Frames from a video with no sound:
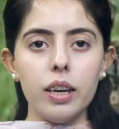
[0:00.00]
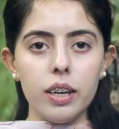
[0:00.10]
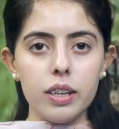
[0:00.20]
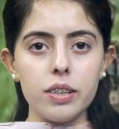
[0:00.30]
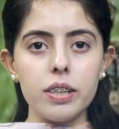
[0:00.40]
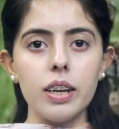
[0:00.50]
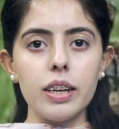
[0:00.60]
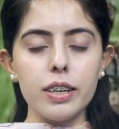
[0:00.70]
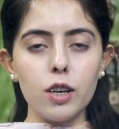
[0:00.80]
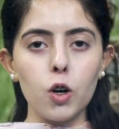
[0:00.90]
In Indian
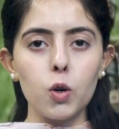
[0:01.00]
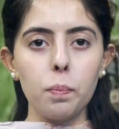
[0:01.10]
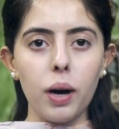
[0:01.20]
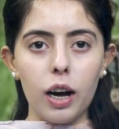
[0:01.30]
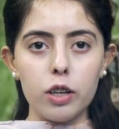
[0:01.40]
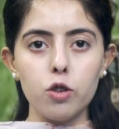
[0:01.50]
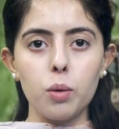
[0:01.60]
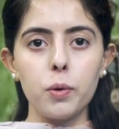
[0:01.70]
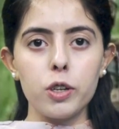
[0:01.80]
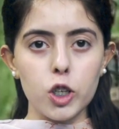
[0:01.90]
illegally occupied
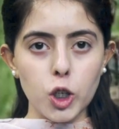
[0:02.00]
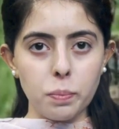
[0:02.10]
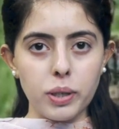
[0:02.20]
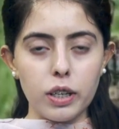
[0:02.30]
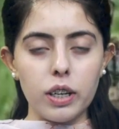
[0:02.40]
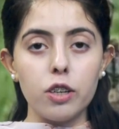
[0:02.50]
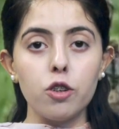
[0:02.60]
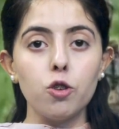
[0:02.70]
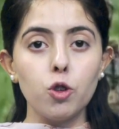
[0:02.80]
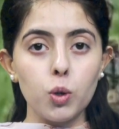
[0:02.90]
Jammu and Kashmir,
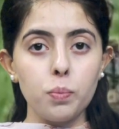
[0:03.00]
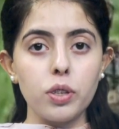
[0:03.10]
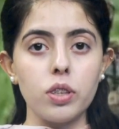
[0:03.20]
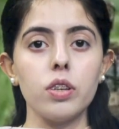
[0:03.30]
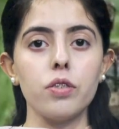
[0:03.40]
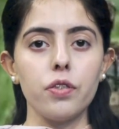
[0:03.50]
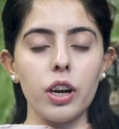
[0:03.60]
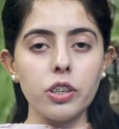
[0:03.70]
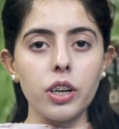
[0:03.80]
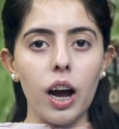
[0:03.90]
Indian troops in their
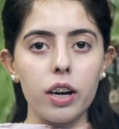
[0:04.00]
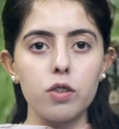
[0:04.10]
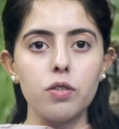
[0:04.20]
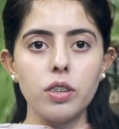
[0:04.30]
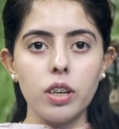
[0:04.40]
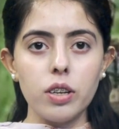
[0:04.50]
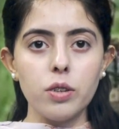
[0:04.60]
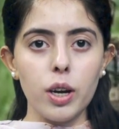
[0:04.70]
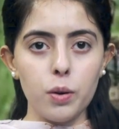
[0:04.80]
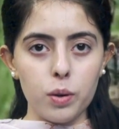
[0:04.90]
fresh act of state
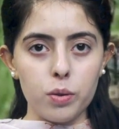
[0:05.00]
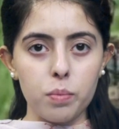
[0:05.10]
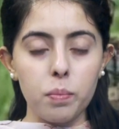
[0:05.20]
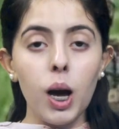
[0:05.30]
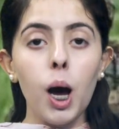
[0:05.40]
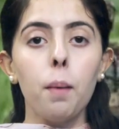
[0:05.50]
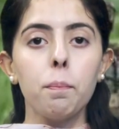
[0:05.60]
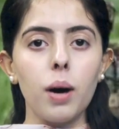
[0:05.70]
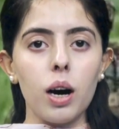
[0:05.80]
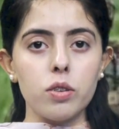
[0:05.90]
terrorism
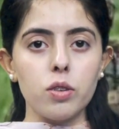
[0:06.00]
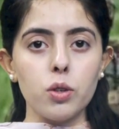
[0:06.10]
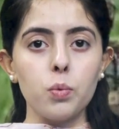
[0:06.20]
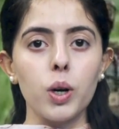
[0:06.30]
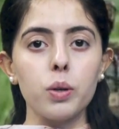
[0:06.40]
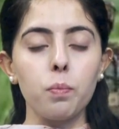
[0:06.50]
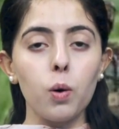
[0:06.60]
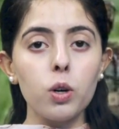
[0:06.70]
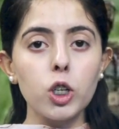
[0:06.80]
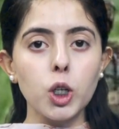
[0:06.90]
martyred one
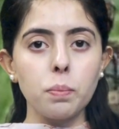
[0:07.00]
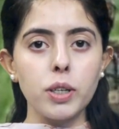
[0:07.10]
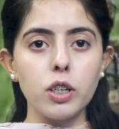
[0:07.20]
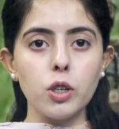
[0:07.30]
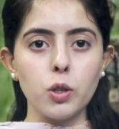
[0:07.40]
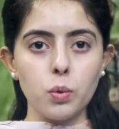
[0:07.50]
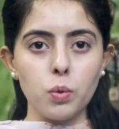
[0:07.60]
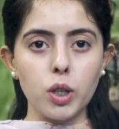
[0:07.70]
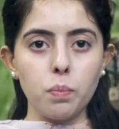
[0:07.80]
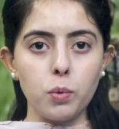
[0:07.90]
more Kashmiri
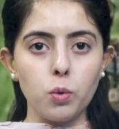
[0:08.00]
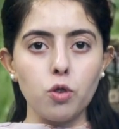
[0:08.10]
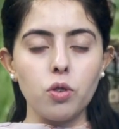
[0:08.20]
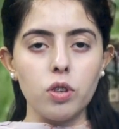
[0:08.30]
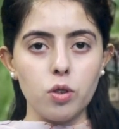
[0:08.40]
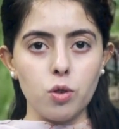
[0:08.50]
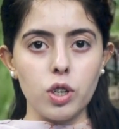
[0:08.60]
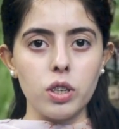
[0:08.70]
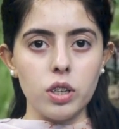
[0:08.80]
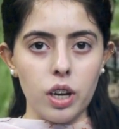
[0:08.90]
youth in Poonch
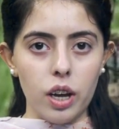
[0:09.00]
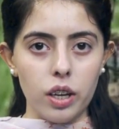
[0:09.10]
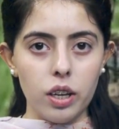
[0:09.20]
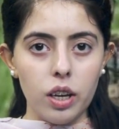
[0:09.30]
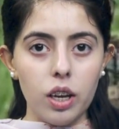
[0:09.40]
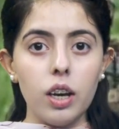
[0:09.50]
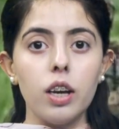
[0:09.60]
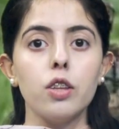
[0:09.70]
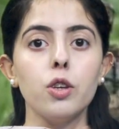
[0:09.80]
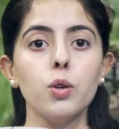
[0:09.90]
district today.
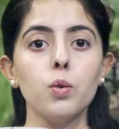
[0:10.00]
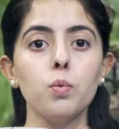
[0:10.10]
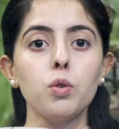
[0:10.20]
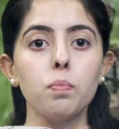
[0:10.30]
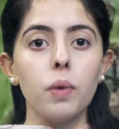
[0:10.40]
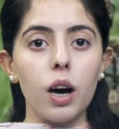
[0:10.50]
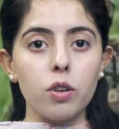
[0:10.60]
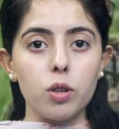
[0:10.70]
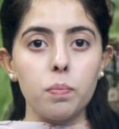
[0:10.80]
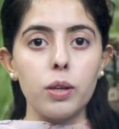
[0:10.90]
The youth was
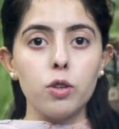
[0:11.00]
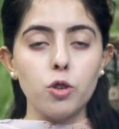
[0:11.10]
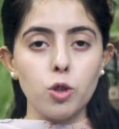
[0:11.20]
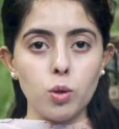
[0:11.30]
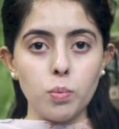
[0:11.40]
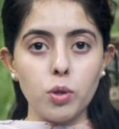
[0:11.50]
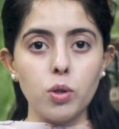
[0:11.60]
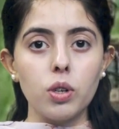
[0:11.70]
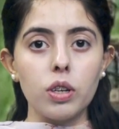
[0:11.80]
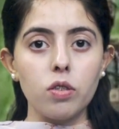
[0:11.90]
martyred by the troops
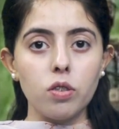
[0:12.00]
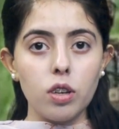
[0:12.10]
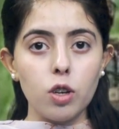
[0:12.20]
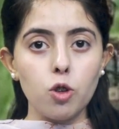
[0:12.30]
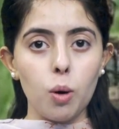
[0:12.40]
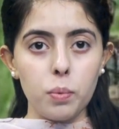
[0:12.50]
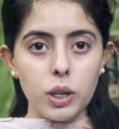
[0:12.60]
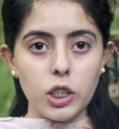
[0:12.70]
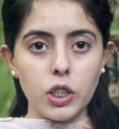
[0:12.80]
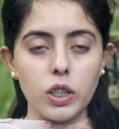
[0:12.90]
during a search
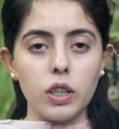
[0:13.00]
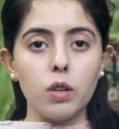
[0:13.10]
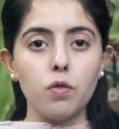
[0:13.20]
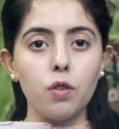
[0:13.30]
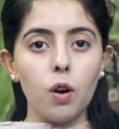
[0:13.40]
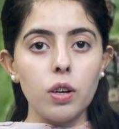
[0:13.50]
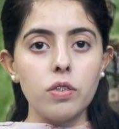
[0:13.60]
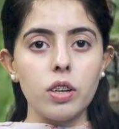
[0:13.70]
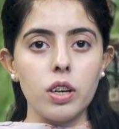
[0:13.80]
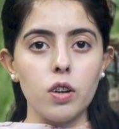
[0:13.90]
operation in a
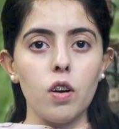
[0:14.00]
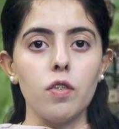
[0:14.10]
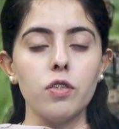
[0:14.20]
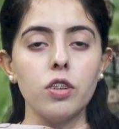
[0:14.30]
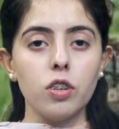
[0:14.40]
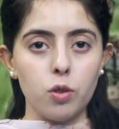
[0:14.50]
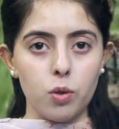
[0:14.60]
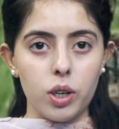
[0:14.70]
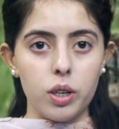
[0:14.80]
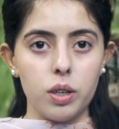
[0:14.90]
forest area of the
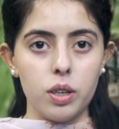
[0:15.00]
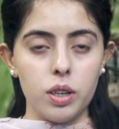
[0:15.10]
district.